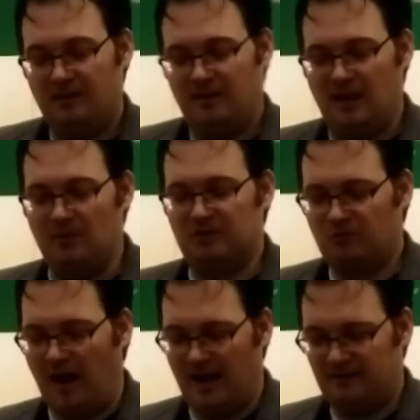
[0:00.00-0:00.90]
He was
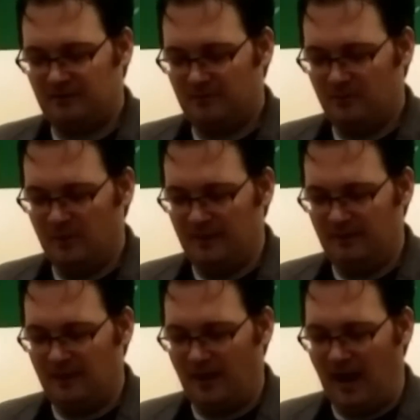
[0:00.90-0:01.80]
right.
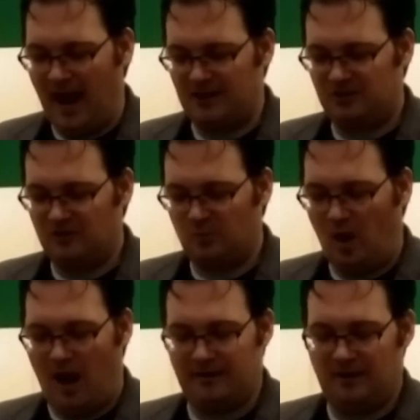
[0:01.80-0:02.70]
When their actions were
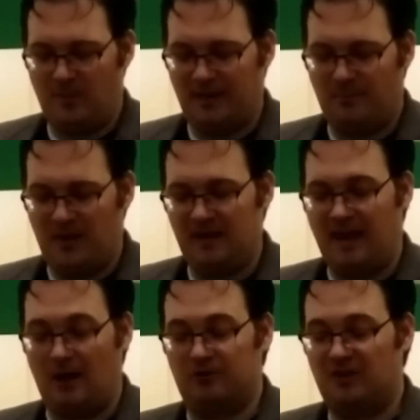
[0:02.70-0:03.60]
audited by the bean
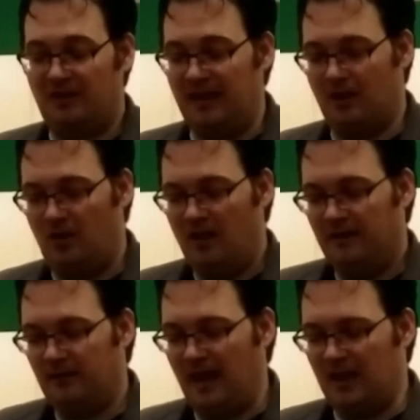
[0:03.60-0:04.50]
counters and legal,
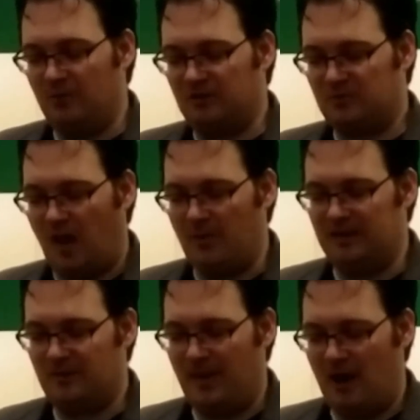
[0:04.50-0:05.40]
the language was
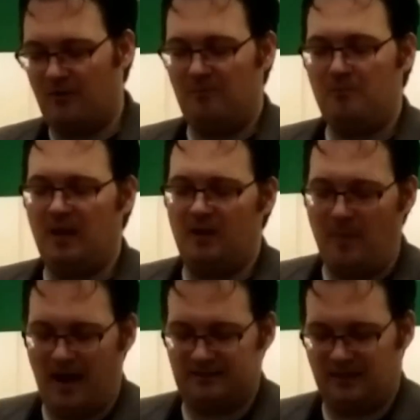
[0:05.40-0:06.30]
always about
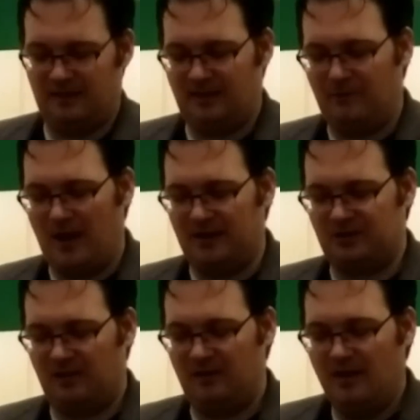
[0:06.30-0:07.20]
minimizing
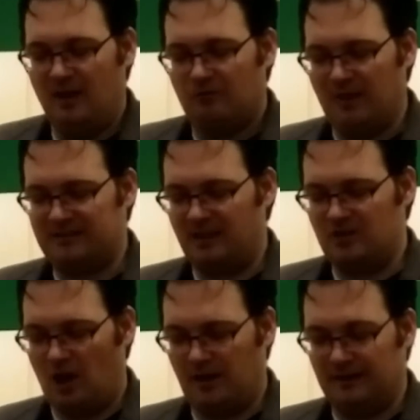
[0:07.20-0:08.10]
deviation, risk, and
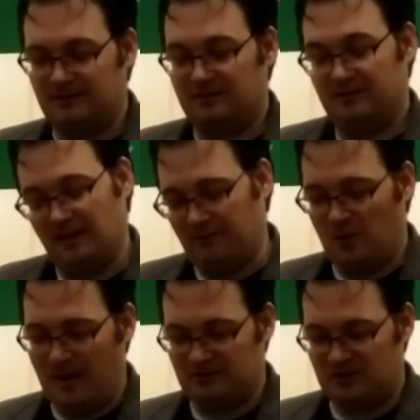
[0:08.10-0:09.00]
targets, never
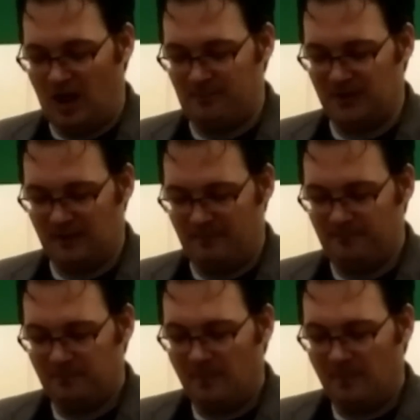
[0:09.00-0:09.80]
about stopping them.